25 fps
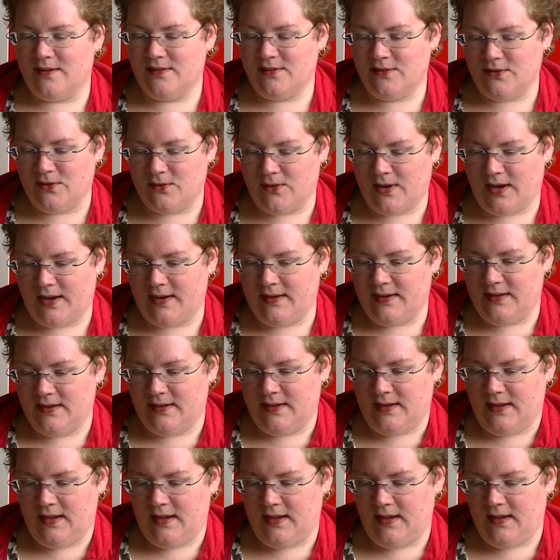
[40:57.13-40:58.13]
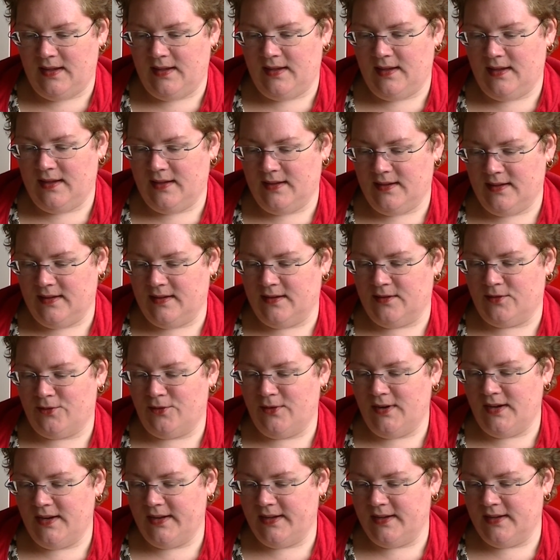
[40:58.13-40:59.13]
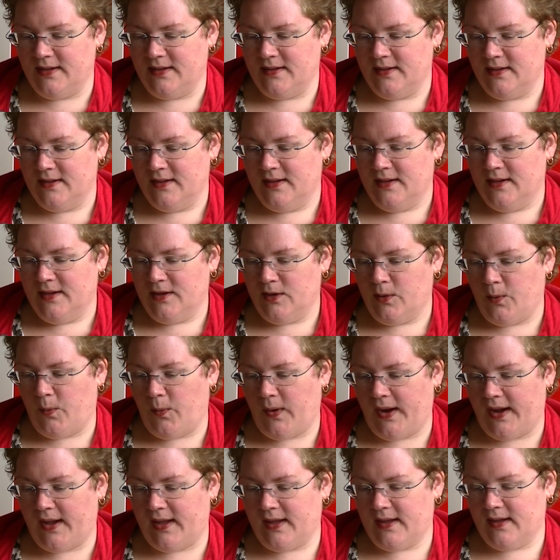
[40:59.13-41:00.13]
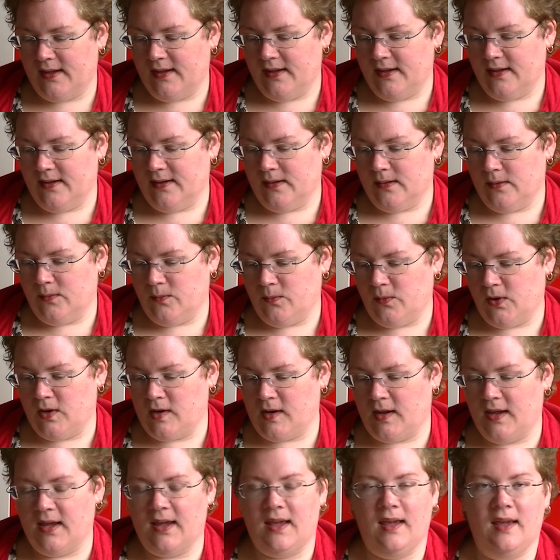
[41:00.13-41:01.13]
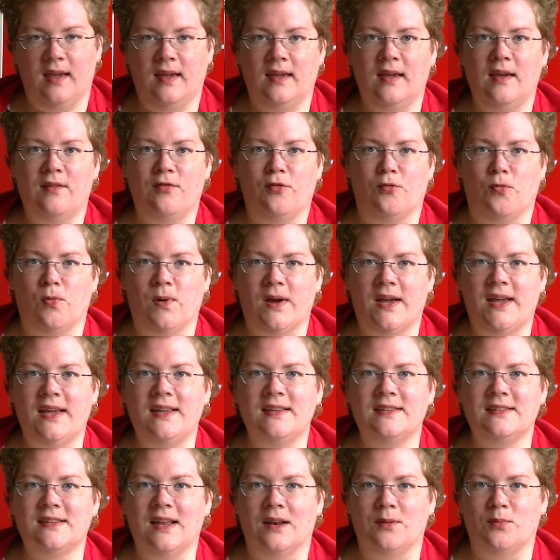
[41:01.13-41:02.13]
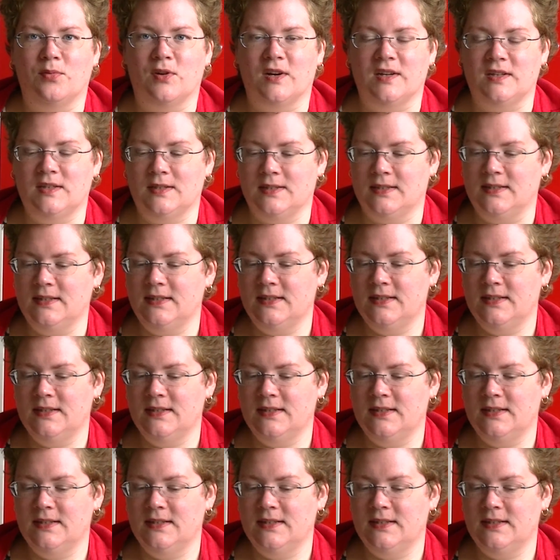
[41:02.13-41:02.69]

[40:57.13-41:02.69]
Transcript: So I did a, a really quick 1k giveaway celebration